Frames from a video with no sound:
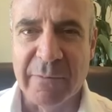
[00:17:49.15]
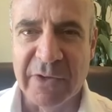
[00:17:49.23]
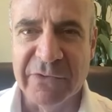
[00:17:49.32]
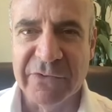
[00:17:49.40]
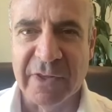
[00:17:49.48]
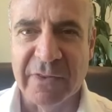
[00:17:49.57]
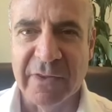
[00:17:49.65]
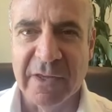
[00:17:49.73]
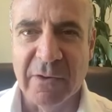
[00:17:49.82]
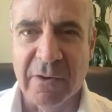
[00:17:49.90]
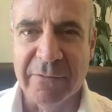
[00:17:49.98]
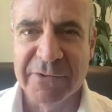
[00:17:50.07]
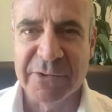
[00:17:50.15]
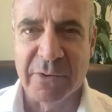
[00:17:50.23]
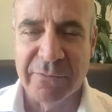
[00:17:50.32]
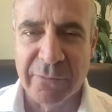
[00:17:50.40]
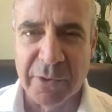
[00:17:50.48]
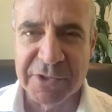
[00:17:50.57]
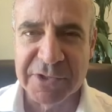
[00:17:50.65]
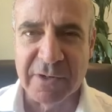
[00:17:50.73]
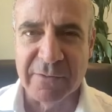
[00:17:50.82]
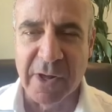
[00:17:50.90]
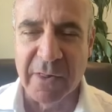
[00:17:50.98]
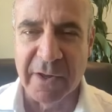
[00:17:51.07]
risk and the offshore fortune
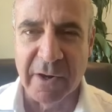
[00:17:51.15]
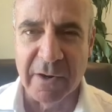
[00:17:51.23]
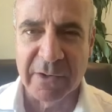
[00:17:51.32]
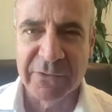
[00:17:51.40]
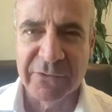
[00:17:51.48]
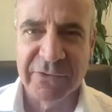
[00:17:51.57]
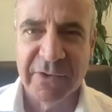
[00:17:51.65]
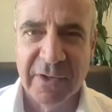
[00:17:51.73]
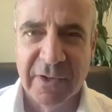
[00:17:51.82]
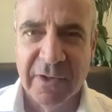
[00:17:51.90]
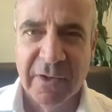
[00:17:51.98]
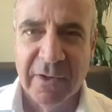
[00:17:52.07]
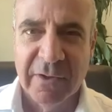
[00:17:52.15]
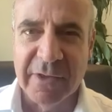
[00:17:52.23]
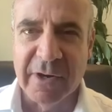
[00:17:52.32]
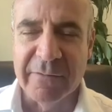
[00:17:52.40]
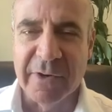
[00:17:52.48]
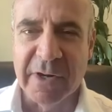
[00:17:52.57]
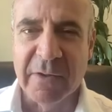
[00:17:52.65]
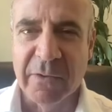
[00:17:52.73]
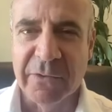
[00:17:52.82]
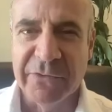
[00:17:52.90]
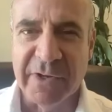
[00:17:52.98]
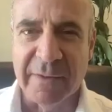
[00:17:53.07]
of oligarchs that are very
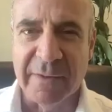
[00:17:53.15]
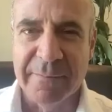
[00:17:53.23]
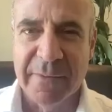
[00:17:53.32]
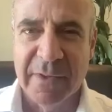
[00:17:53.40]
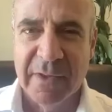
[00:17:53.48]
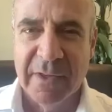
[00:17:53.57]
close to him.